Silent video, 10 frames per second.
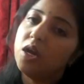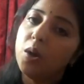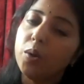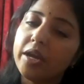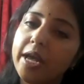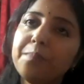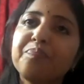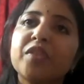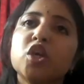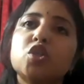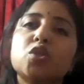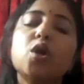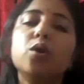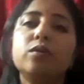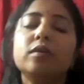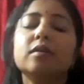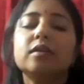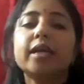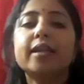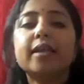Okay? So,
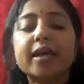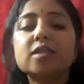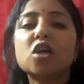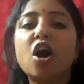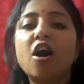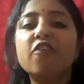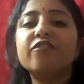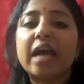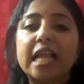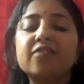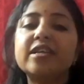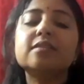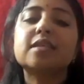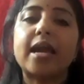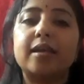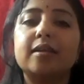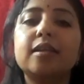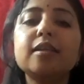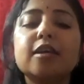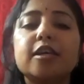in case of Calvin
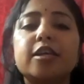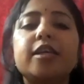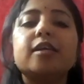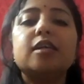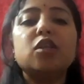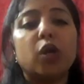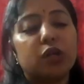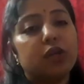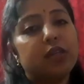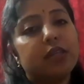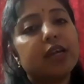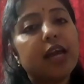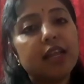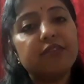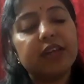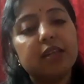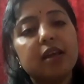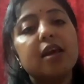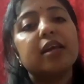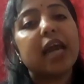cycle, here not only the Calvin
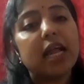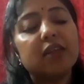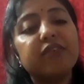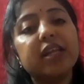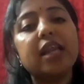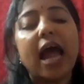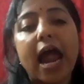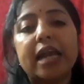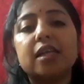and